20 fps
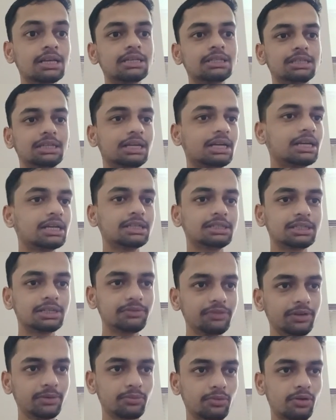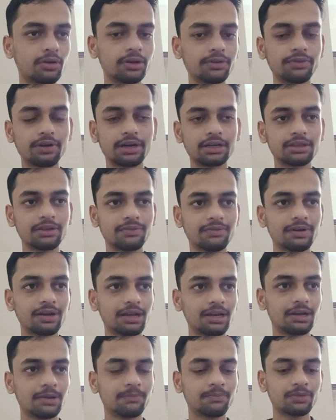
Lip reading: second history we modified the file.